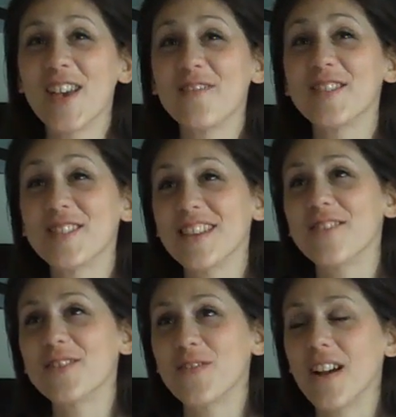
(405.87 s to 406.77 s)
It was
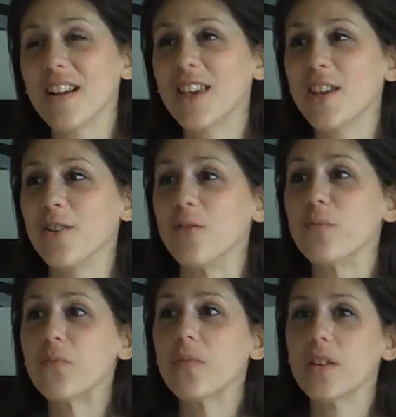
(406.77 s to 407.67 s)
very cute,
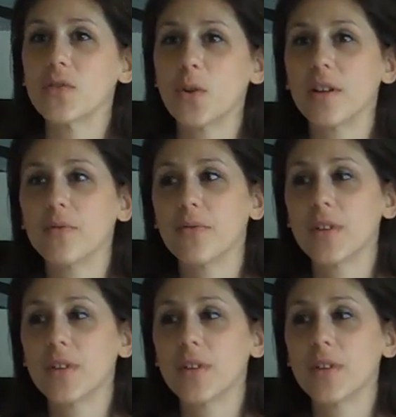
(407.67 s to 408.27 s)
sort of